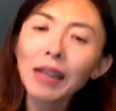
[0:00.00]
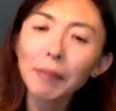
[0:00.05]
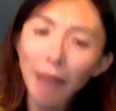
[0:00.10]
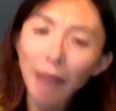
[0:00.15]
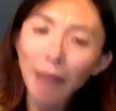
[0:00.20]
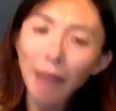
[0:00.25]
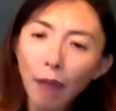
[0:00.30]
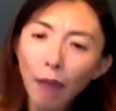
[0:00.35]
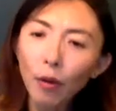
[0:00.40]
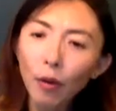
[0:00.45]

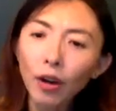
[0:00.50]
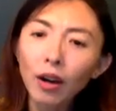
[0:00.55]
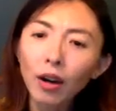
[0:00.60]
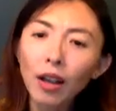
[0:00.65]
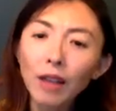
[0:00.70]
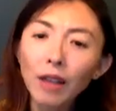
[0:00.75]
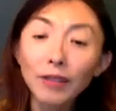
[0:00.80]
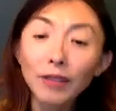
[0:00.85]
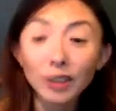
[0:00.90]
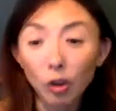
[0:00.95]
power,
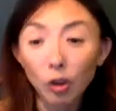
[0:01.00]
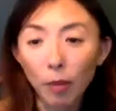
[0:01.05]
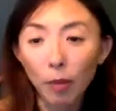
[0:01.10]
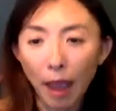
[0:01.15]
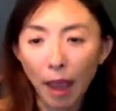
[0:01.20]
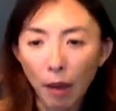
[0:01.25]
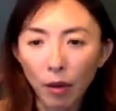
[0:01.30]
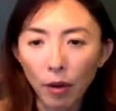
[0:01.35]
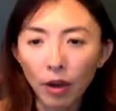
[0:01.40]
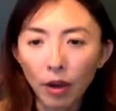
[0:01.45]
physical
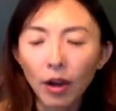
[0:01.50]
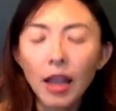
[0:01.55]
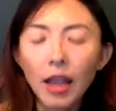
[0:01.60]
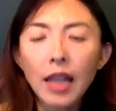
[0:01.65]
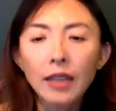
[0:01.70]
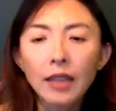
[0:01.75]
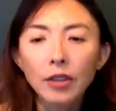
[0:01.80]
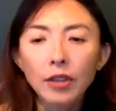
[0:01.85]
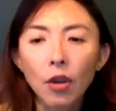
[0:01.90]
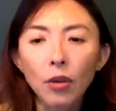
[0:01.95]
power.
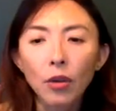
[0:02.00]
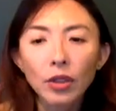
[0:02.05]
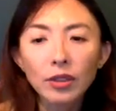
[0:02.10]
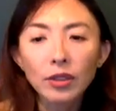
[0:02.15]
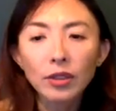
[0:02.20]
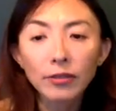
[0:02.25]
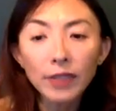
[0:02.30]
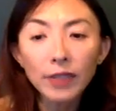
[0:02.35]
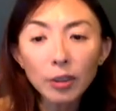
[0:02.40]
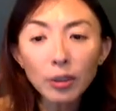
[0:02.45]
So
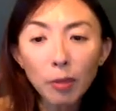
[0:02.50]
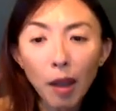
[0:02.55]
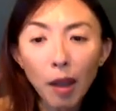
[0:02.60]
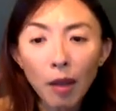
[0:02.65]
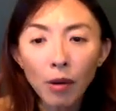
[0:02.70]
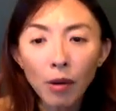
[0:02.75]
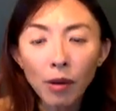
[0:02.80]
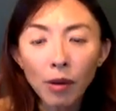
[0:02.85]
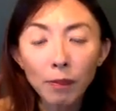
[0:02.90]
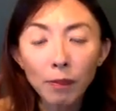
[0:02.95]
this physical
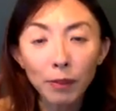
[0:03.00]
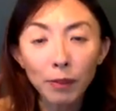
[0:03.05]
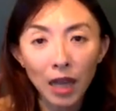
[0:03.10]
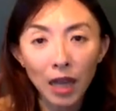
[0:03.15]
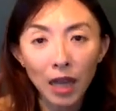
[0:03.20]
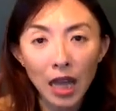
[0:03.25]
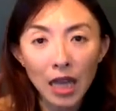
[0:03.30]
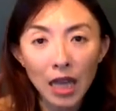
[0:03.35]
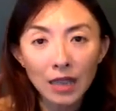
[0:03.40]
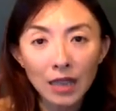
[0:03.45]
power
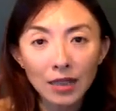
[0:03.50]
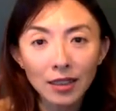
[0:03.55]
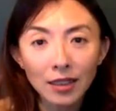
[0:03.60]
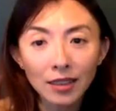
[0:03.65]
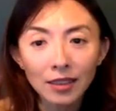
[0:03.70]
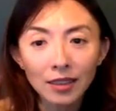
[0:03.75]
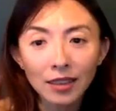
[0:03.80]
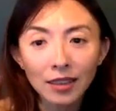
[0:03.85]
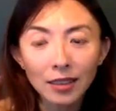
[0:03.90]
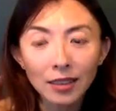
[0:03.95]
plus
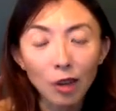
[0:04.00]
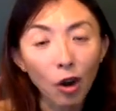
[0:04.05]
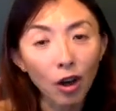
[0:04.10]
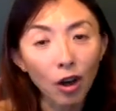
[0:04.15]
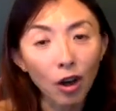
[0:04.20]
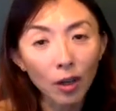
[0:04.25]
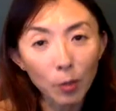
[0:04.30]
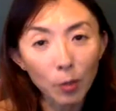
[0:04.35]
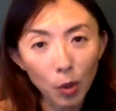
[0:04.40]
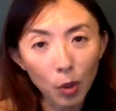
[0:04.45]
this
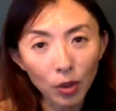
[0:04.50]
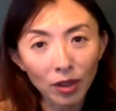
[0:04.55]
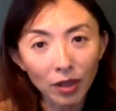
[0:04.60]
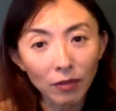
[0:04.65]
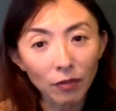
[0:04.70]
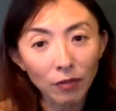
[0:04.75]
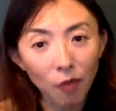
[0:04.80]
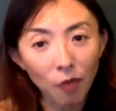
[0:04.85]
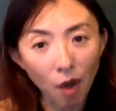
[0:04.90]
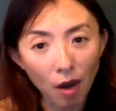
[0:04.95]
early morning
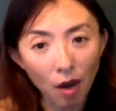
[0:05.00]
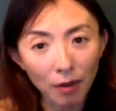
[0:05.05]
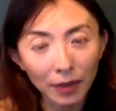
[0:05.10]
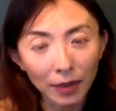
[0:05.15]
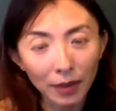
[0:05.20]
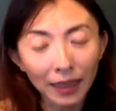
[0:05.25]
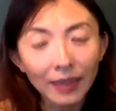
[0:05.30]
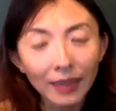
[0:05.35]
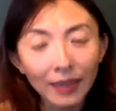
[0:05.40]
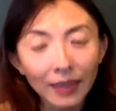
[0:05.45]

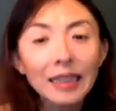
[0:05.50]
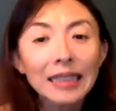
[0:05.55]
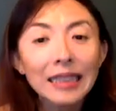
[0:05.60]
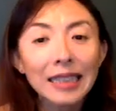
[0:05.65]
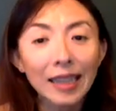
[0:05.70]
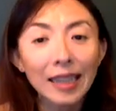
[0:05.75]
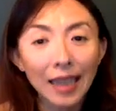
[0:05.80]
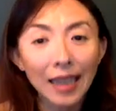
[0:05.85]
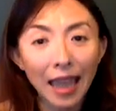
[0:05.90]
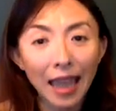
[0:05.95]
farming
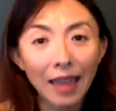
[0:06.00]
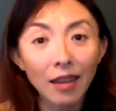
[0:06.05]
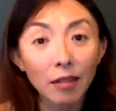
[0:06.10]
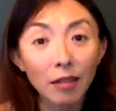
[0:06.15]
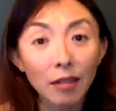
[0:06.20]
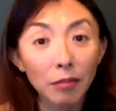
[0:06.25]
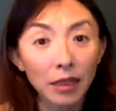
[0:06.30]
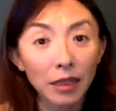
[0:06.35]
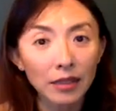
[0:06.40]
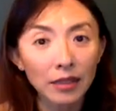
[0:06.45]

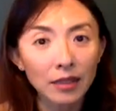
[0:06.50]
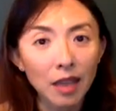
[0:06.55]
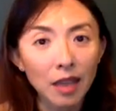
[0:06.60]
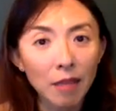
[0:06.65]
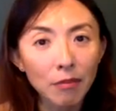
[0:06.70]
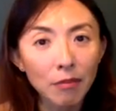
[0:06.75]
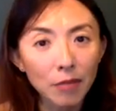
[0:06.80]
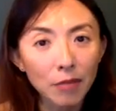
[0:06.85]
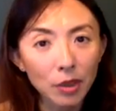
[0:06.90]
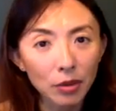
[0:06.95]
together means
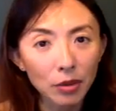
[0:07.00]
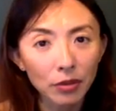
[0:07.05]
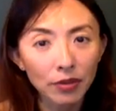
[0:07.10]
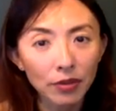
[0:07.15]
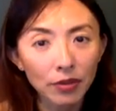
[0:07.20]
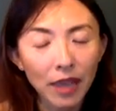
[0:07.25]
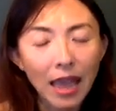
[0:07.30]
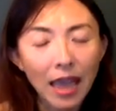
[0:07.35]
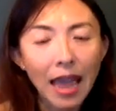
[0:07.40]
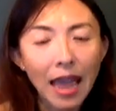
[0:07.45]

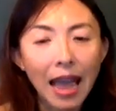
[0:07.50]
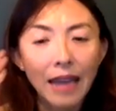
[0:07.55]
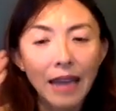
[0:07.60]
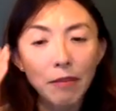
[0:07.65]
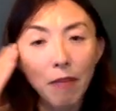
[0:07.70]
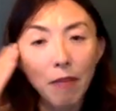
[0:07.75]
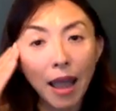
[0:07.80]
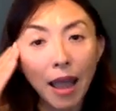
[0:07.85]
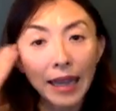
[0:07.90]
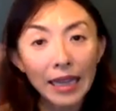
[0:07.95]
move. And
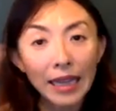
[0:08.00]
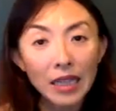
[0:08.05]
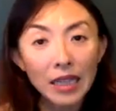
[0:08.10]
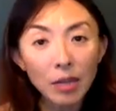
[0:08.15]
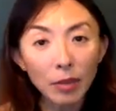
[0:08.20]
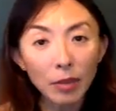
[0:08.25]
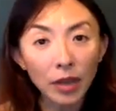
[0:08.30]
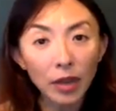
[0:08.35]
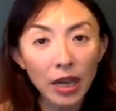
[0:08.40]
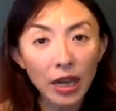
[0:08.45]
my
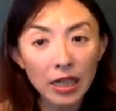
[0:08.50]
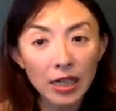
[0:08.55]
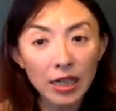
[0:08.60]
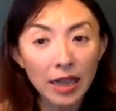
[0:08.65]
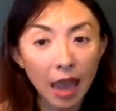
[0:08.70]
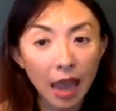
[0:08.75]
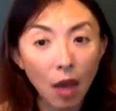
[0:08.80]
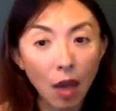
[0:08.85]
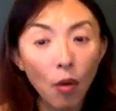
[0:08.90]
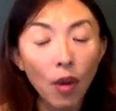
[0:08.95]
interpretation
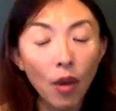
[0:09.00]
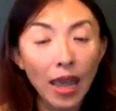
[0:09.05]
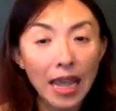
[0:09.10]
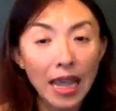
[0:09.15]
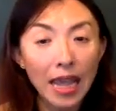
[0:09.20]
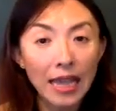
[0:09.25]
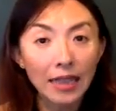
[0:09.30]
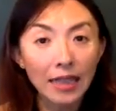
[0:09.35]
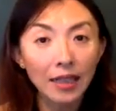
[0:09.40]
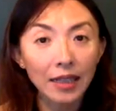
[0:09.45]
now
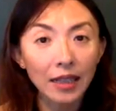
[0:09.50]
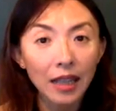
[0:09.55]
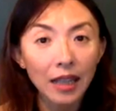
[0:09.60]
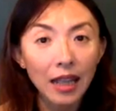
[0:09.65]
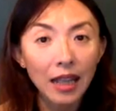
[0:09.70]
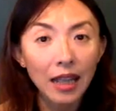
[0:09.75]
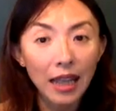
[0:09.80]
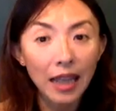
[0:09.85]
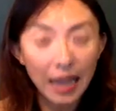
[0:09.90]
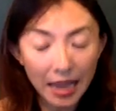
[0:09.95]

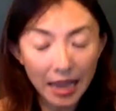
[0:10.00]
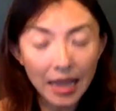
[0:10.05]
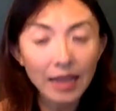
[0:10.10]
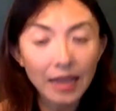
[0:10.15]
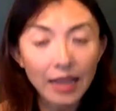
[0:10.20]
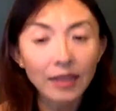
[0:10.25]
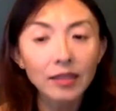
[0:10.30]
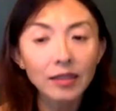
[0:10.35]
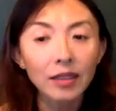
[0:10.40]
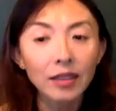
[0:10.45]

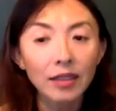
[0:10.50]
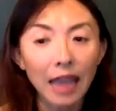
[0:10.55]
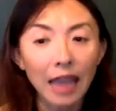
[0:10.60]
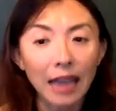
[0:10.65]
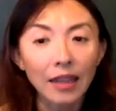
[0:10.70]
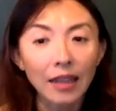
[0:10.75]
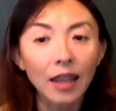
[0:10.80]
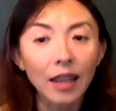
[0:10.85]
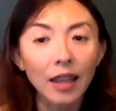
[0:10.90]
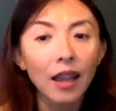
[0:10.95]
is
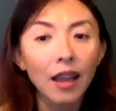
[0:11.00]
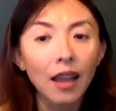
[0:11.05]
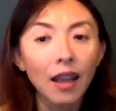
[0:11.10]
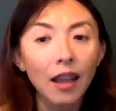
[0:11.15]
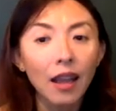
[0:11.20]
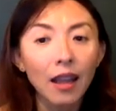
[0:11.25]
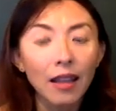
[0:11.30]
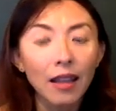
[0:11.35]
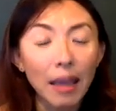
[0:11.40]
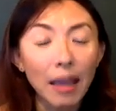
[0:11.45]
that
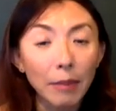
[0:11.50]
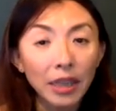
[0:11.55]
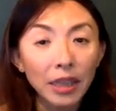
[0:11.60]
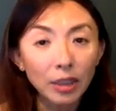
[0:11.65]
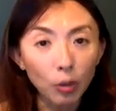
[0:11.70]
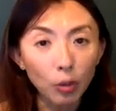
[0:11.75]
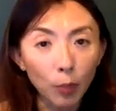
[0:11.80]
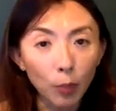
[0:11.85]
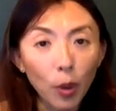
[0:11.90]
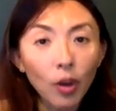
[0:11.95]
means
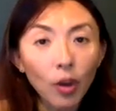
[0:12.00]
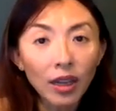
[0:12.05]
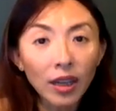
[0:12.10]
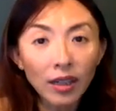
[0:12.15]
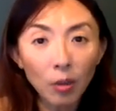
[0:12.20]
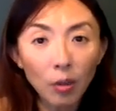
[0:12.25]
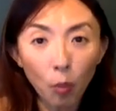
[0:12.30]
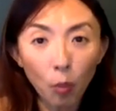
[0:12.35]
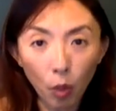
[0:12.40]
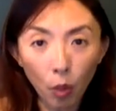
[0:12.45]
you put in
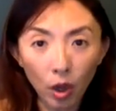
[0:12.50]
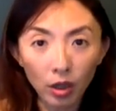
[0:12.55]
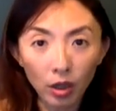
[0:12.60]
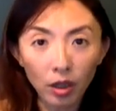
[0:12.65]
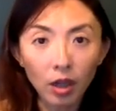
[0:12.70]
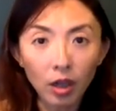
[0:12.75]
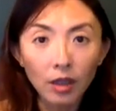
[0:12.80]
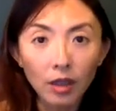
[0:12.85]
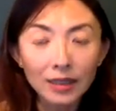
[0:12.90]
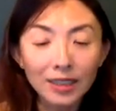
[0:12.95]
the work
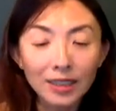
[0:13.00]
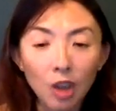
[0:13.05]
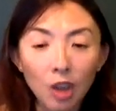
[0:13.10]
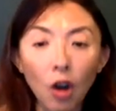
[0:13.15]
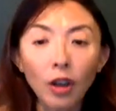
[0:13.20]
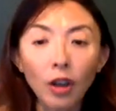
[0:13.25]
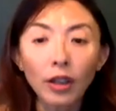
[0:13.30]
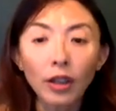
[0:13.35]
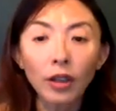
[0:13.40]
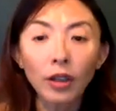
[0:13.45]

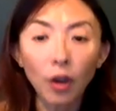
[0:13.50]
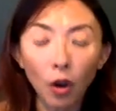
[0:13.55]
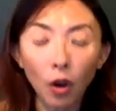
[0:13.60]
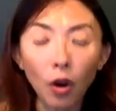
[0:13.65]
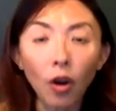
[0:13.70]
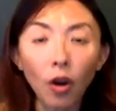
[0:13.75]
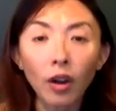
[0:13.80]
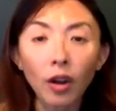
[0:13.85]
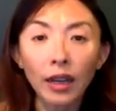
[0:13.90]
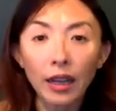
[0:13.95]
starting
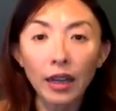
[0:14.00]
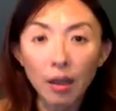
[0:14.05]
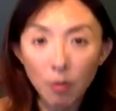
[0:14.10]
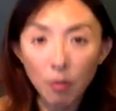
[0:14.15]
early